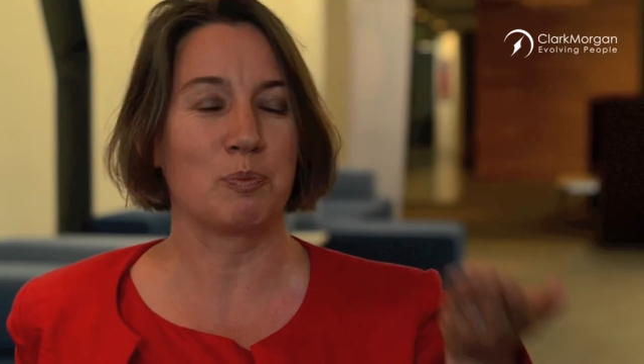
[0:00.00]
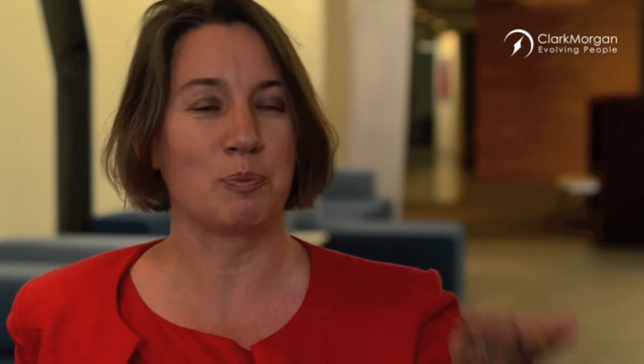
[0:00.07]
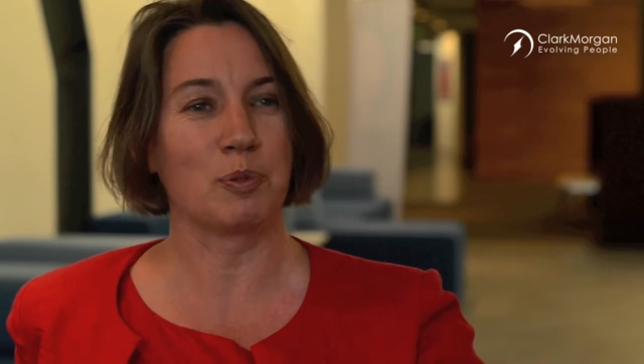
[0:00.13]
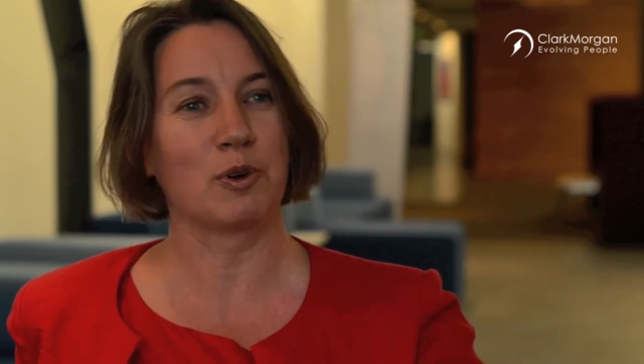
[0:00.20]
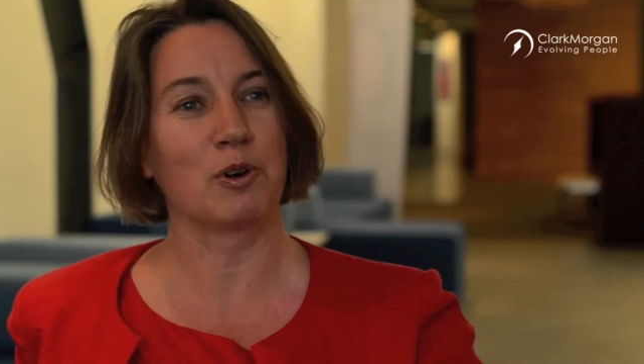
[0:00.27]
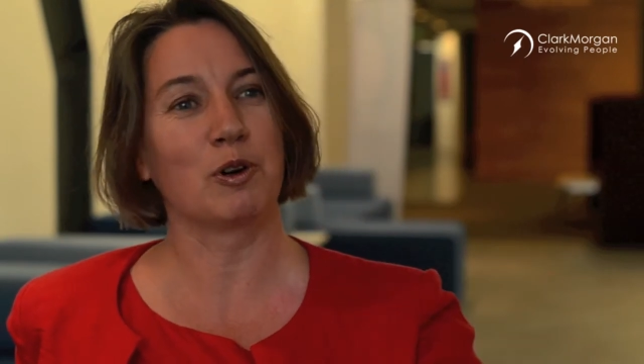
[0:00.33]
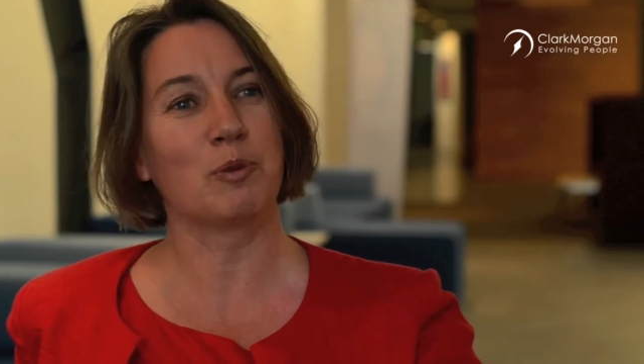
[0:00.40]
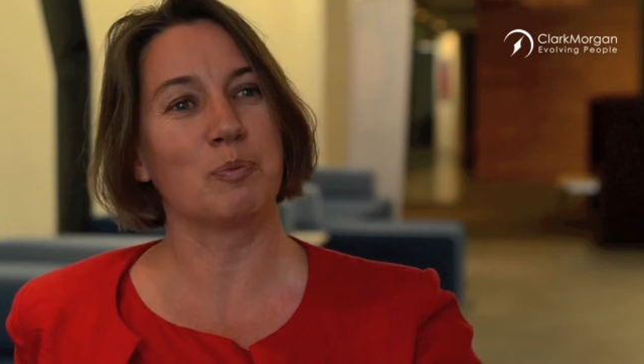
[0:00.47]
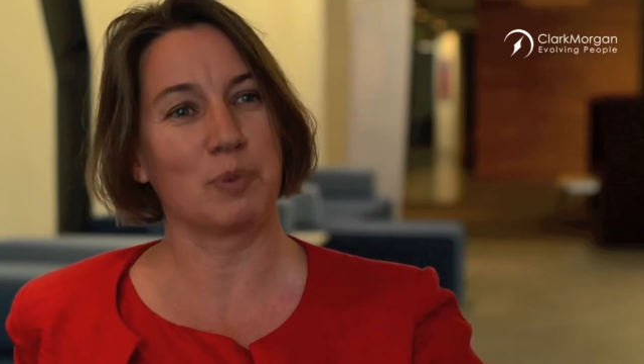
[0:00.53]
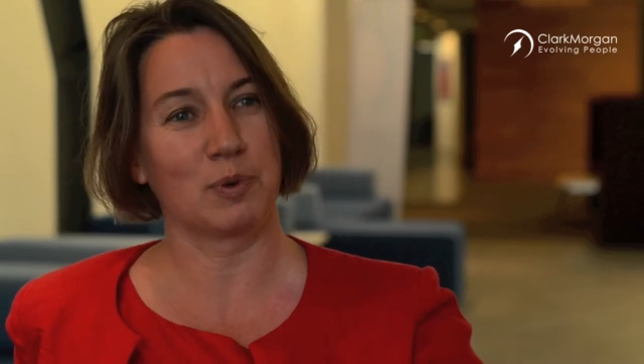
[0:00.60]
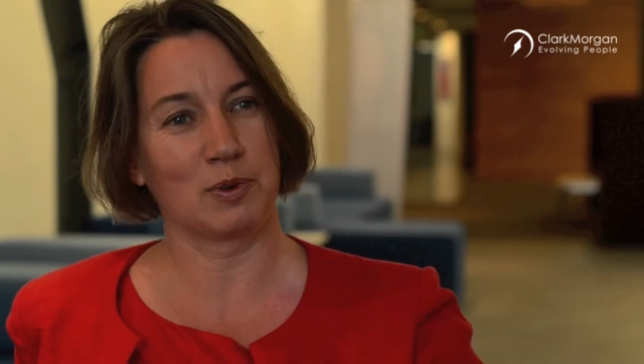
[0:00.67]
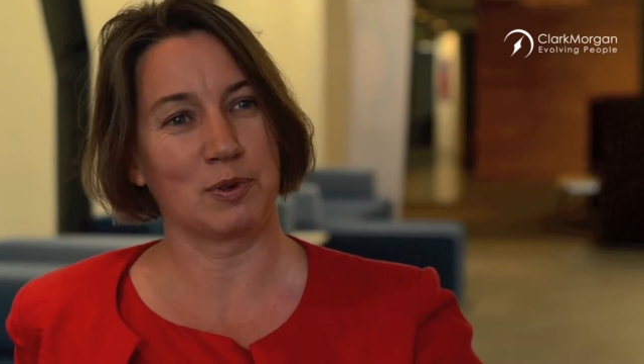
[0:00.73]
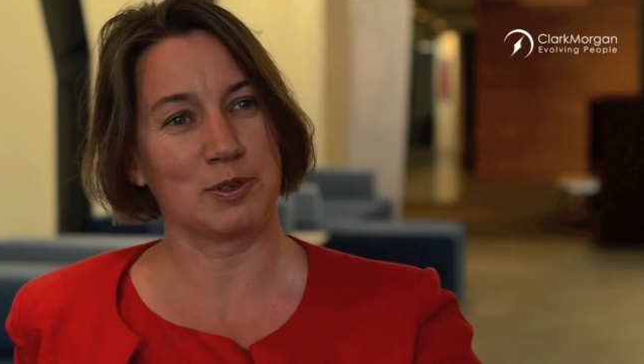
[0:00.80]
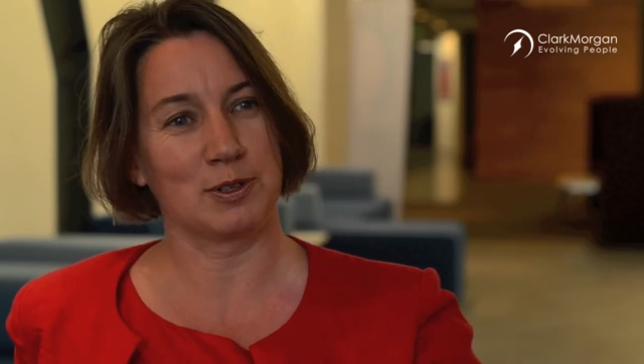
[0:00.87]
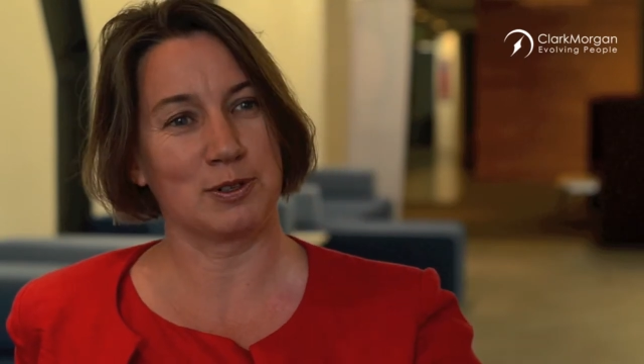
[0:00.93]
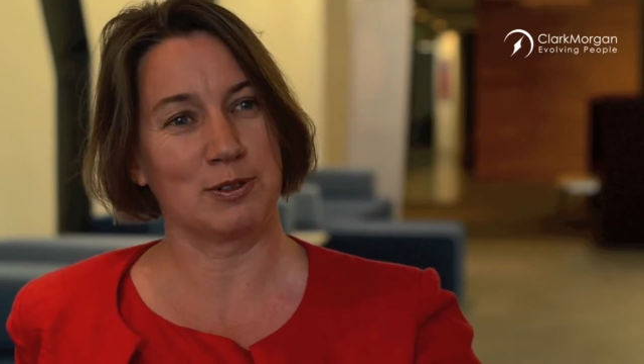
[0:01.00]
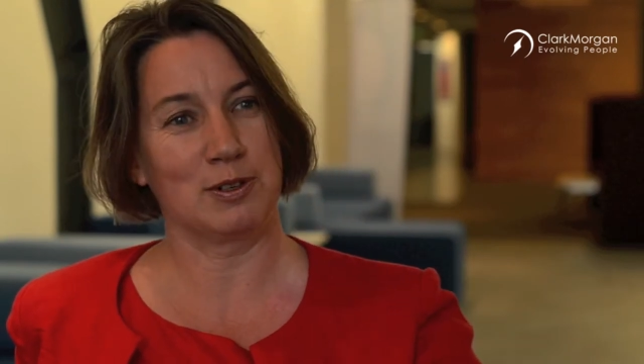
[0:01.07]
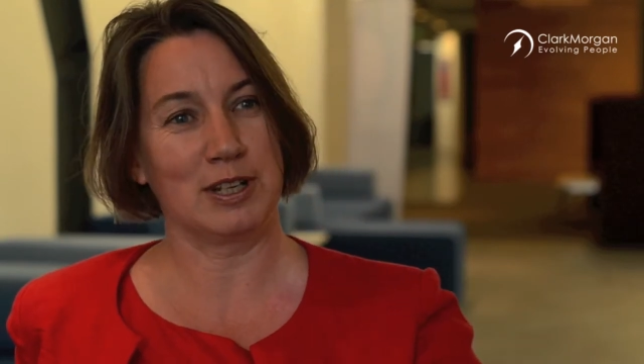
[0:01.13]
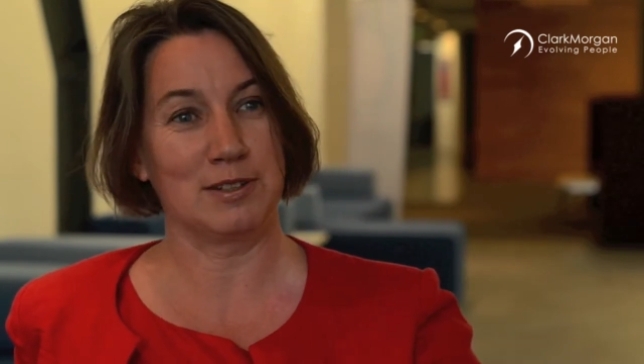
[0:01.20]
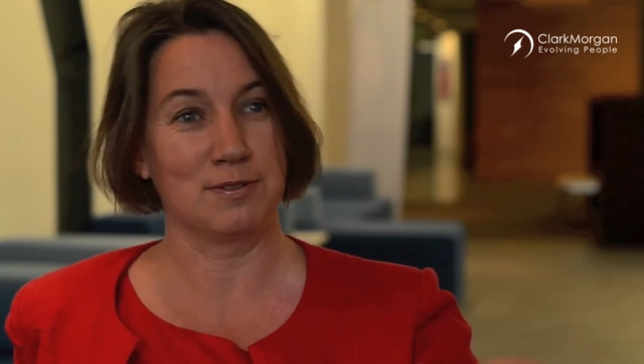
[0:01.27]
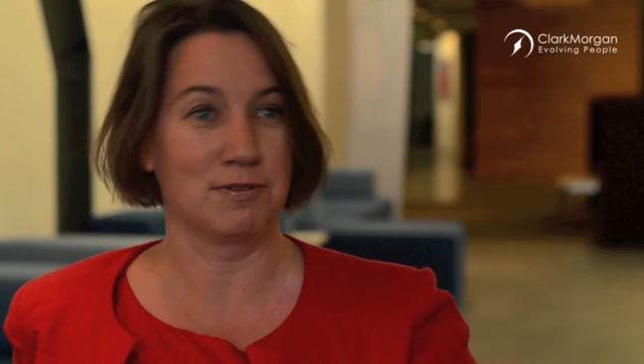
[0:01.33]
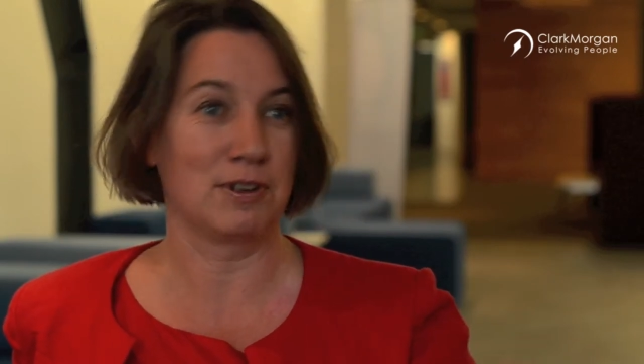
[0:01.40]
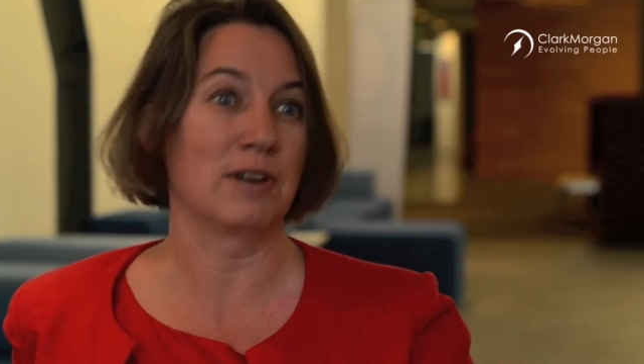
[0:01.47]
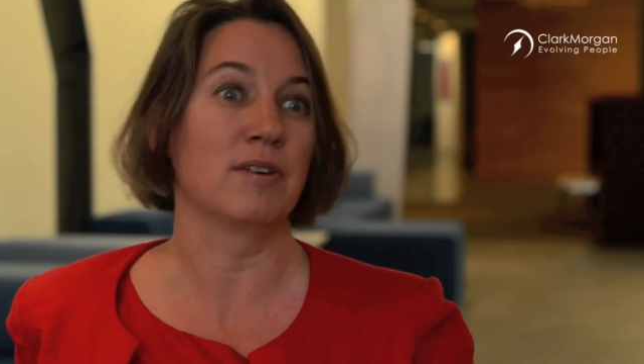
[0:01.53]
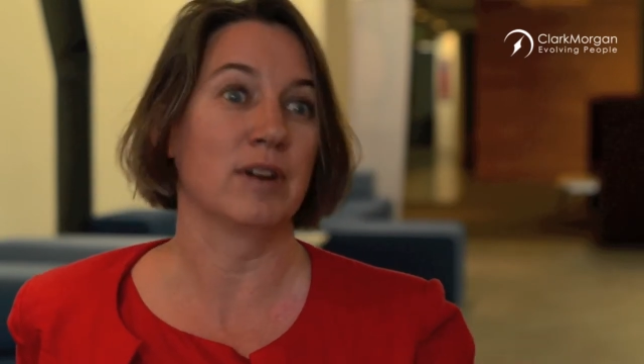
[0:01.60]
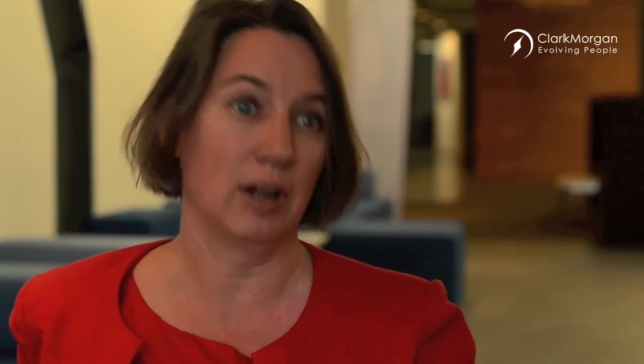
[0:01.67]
per person is very